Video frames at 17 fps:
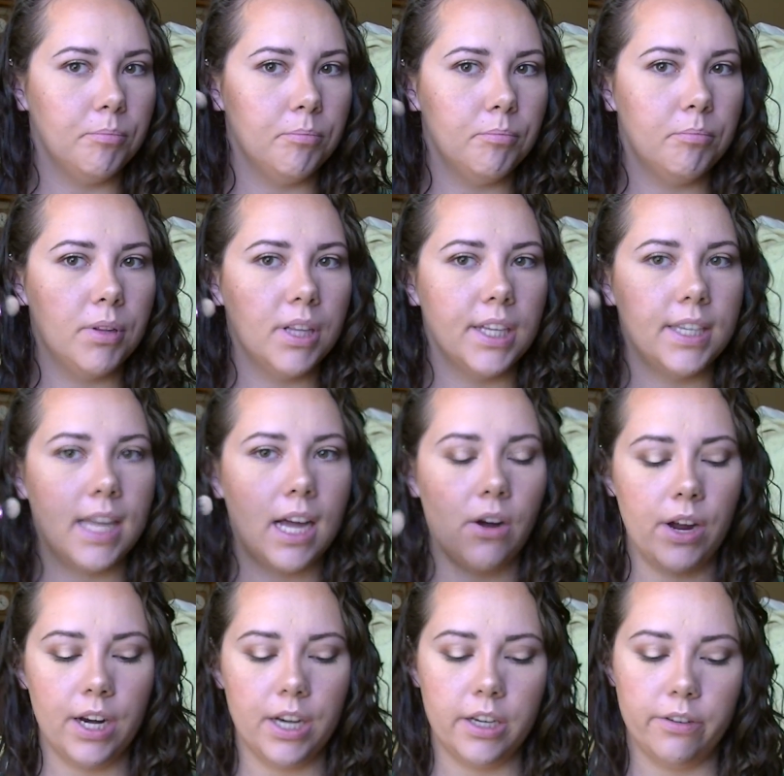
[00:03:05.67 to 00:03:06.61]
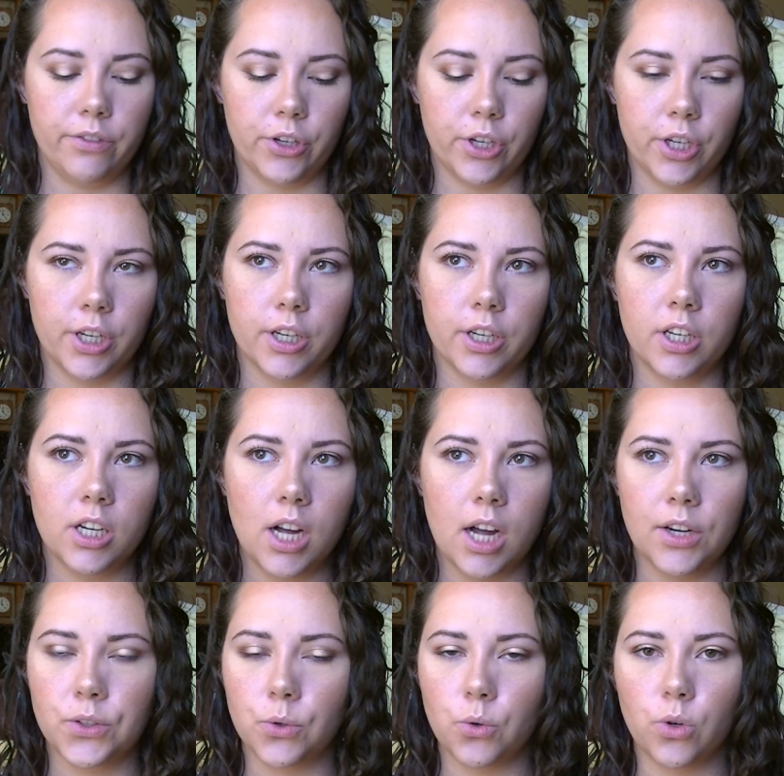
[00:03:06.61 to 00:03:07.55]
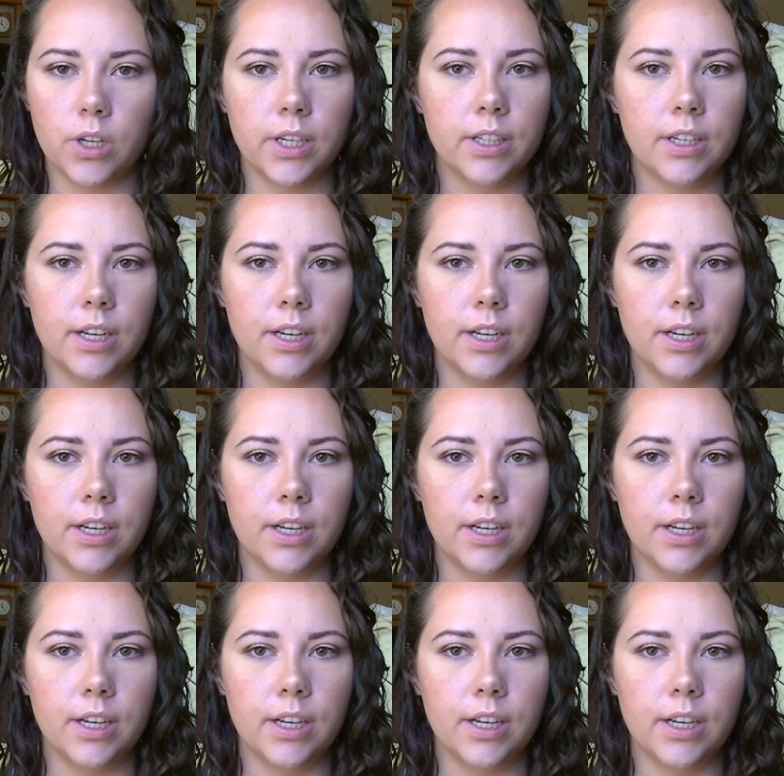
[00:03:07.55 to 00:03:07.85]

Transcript: blend out any of your contour